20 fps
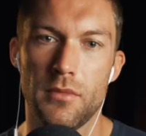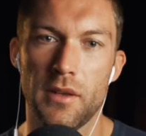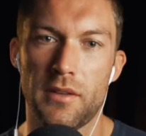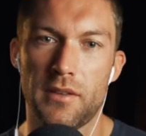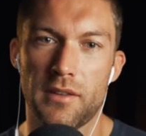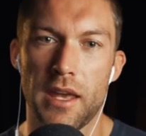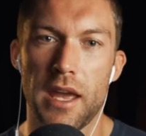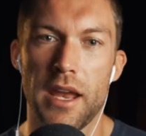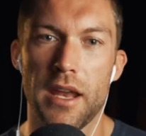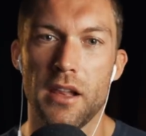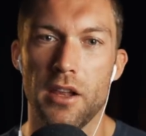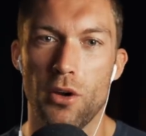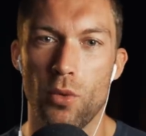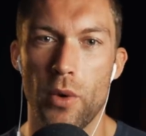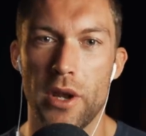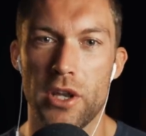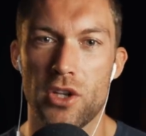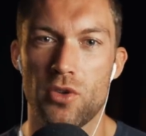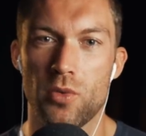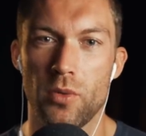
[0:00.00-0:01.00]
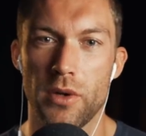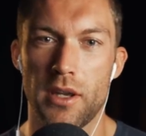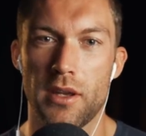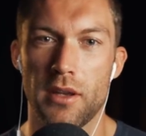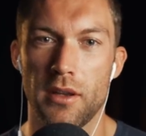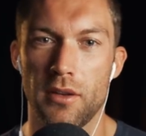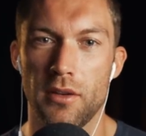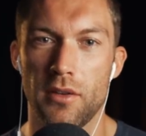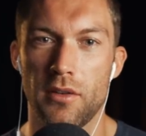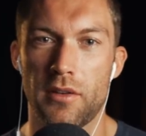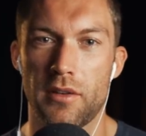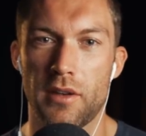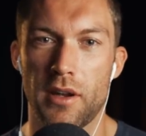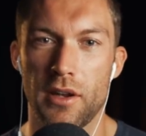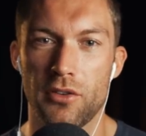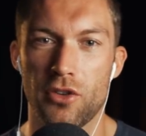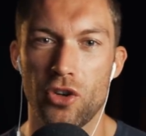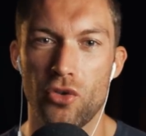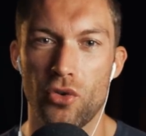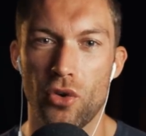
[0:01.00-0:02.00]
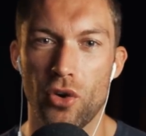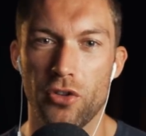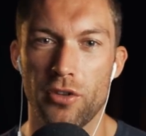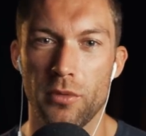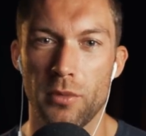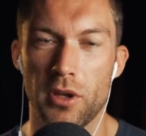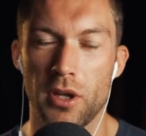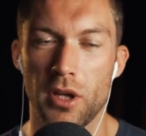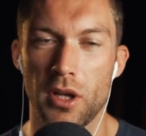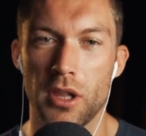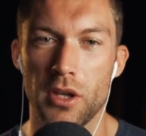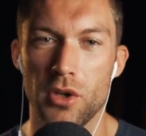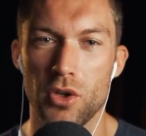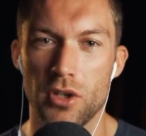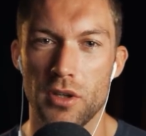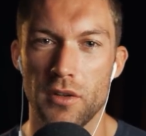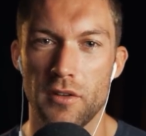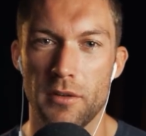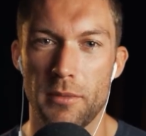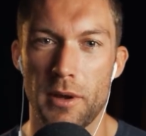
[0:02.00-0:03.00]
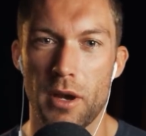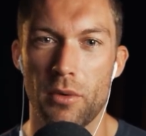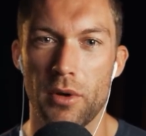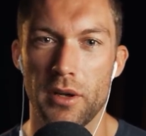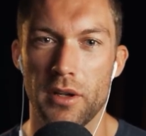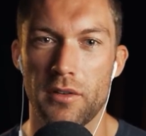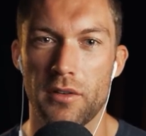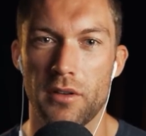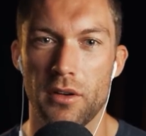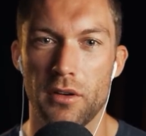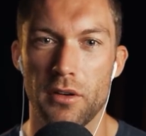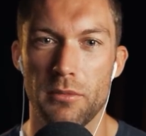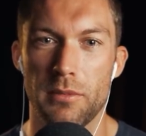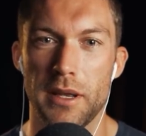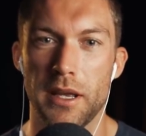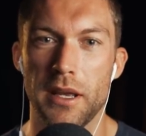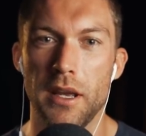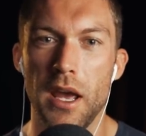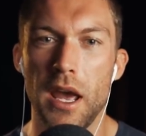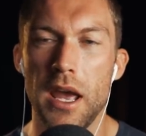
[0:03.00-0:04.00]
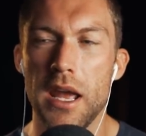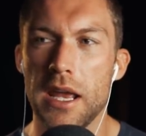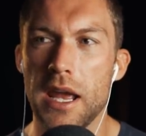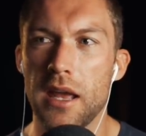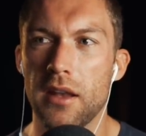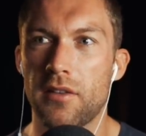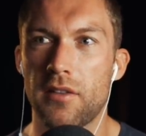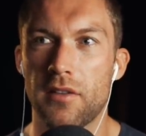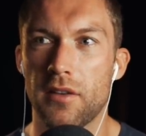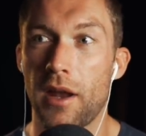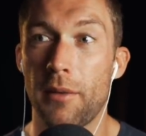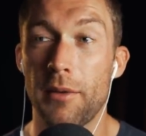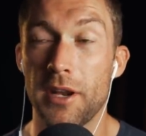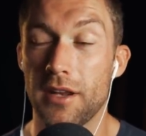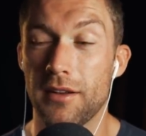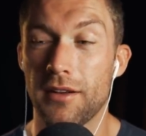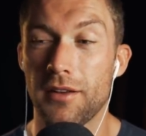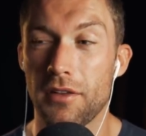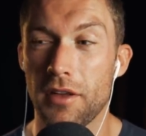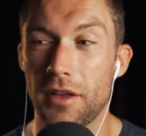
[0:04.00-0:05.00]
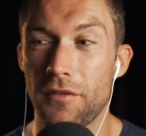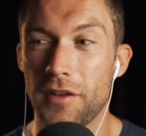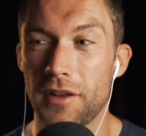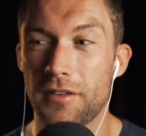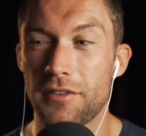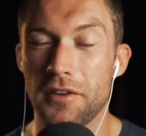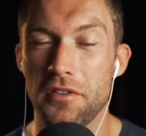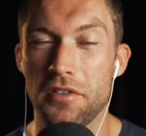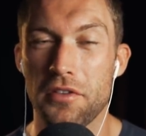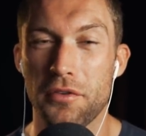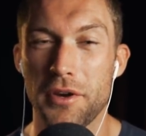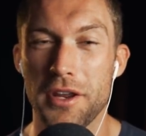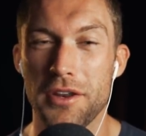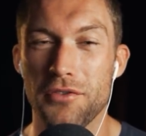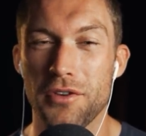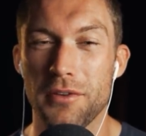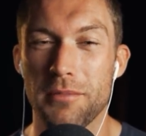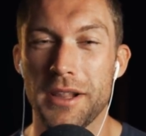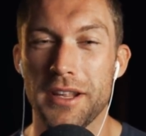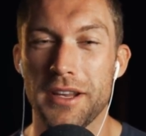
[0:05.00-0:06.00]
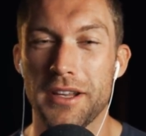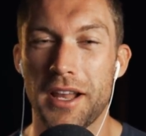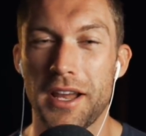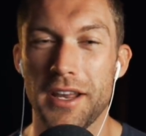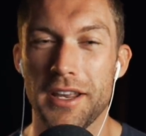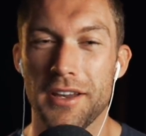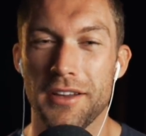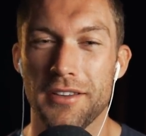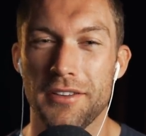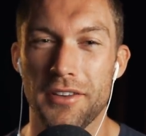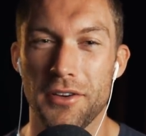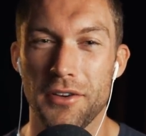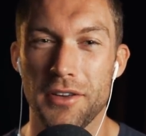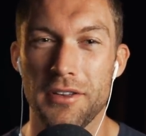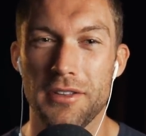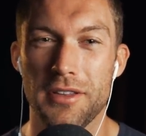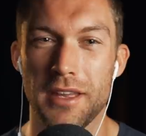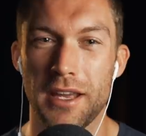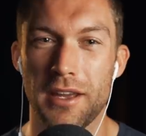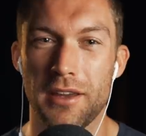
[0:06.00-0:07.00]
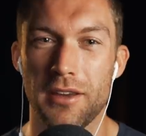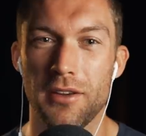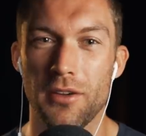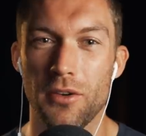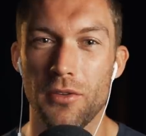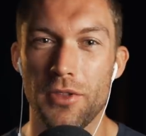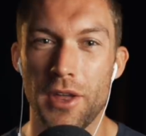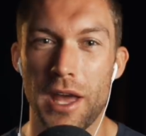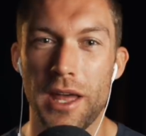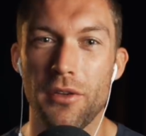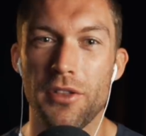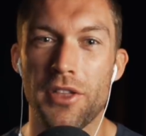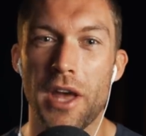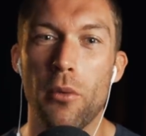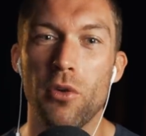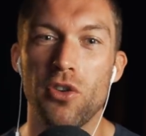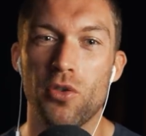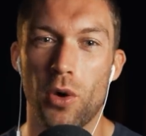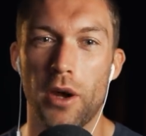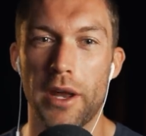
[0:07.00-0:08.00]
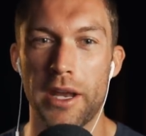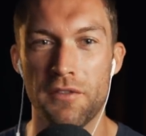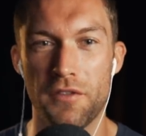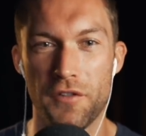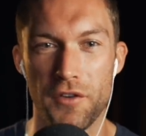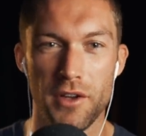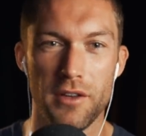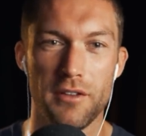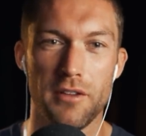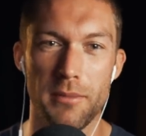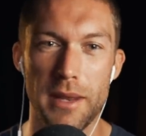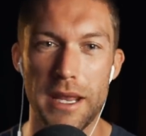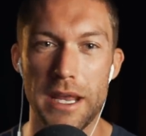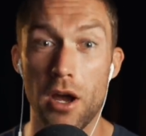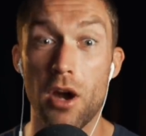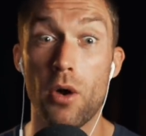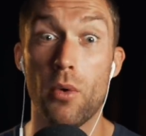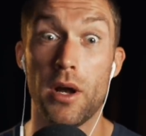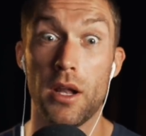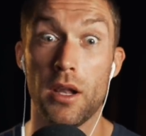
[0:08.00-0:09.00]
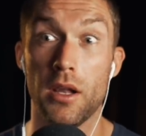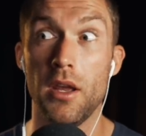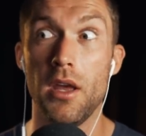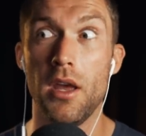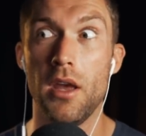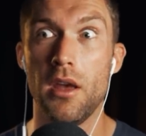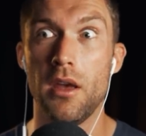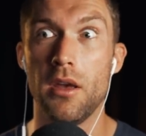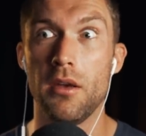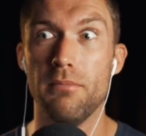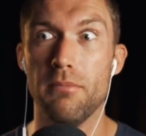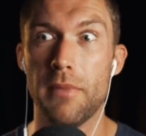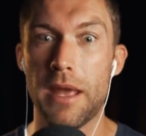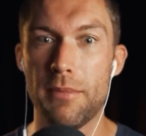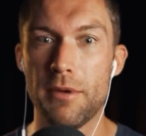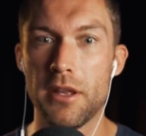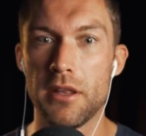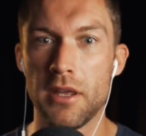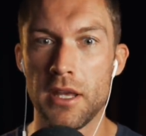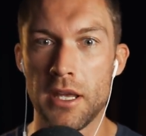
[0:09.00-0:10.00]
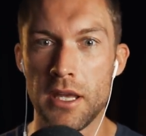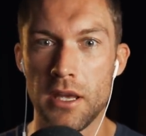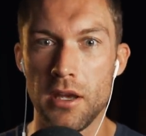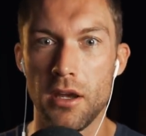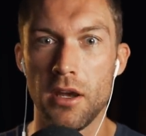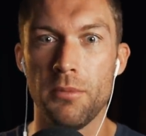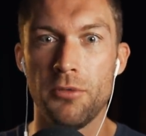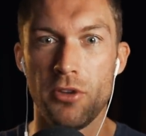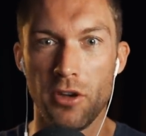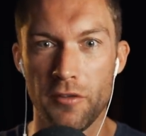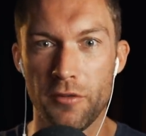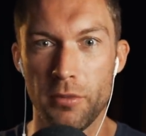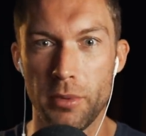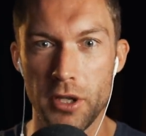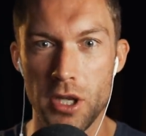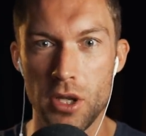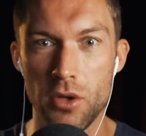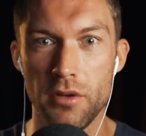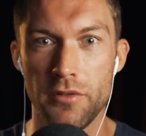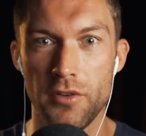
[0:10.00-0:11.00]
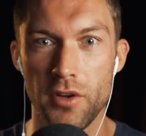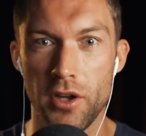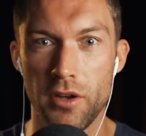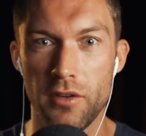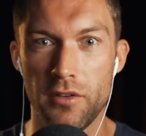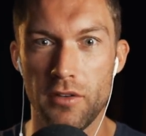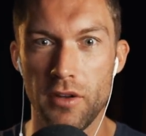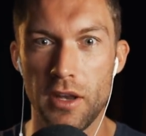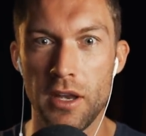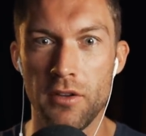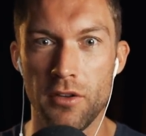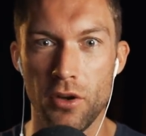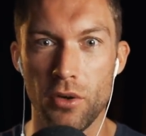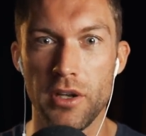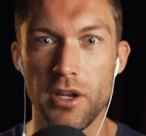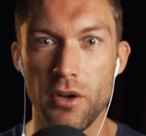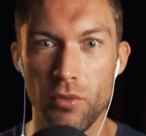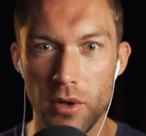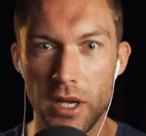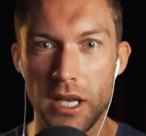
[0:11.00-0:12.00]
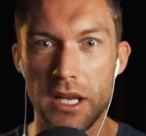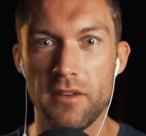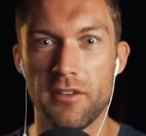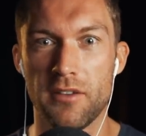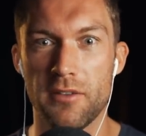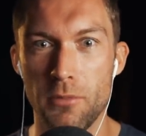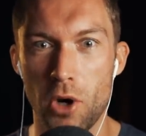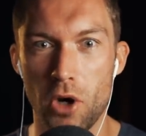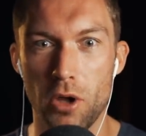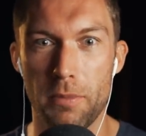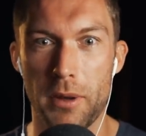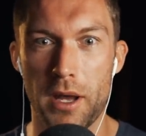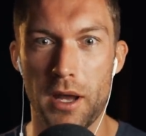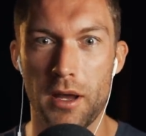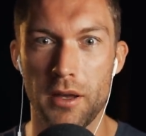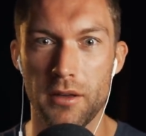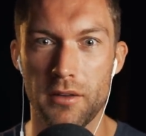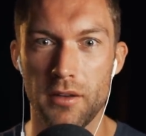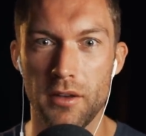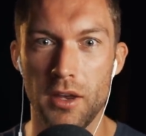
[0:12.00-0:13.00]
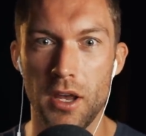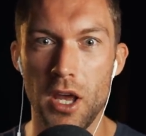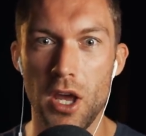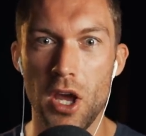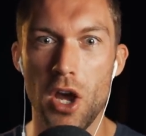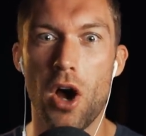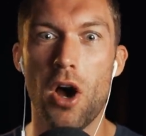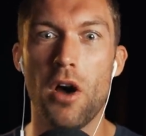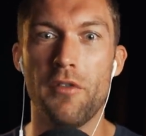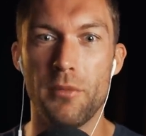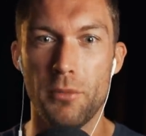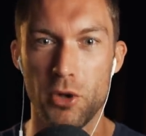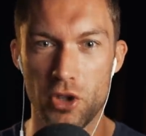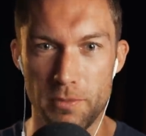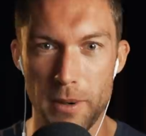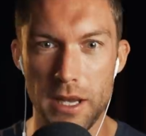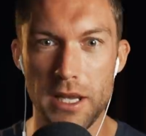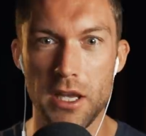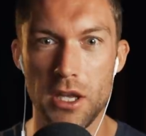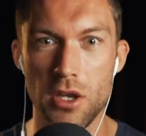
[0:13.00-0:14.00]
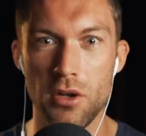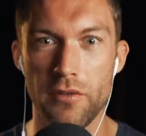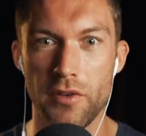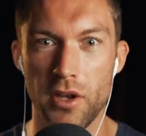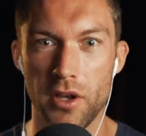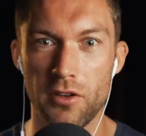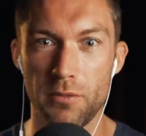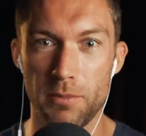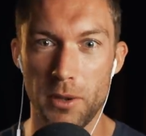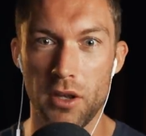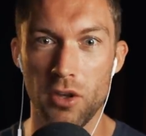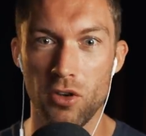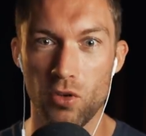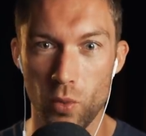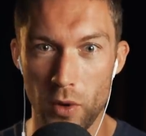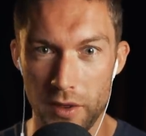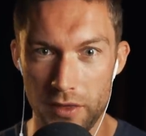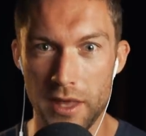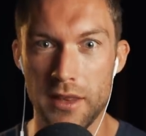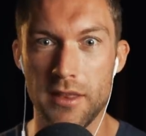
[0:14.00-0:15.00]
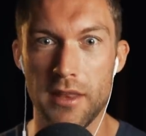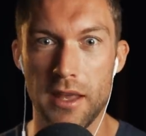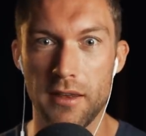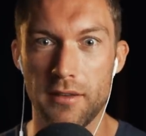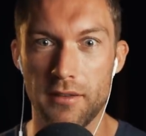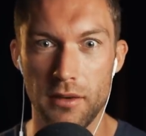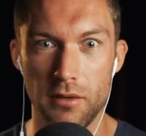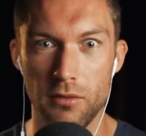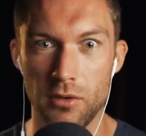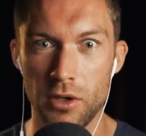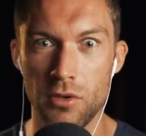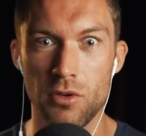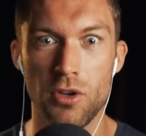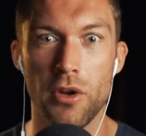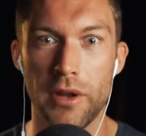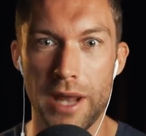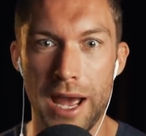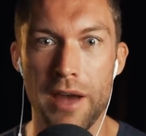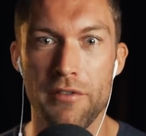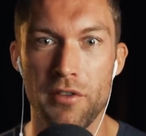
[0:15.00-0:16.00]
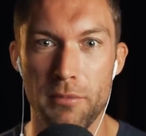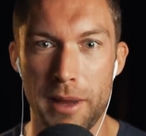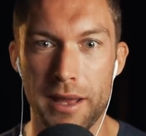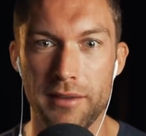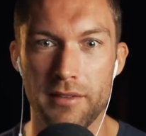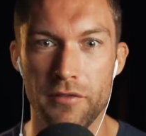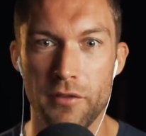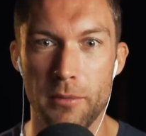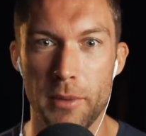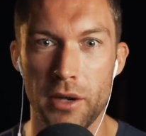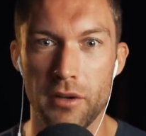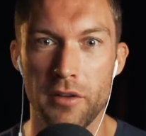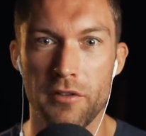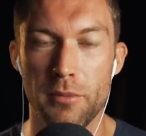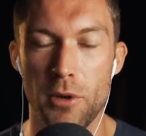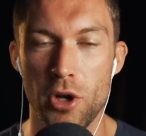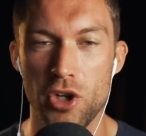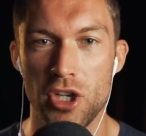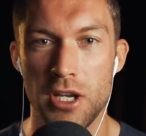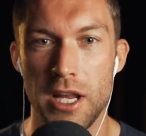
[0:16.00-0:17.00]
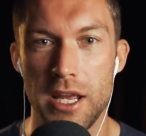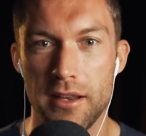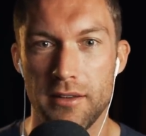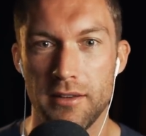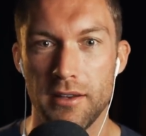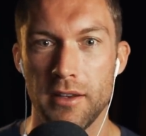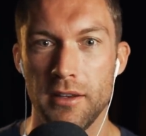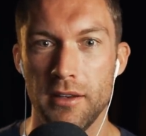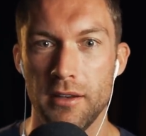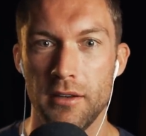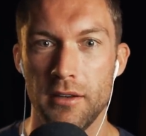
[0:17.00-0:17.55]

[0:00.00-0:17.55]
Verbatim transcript: scale at which we can start to draw some conclusions about what it's going to be. Yeah, I mean, if it's not 300 million light years, though, you think that was what inferred to me, oh, well, maybe the observable universe is only a really small part of a much bigger universe, because within this, you don't have a massive amount of homogeneity.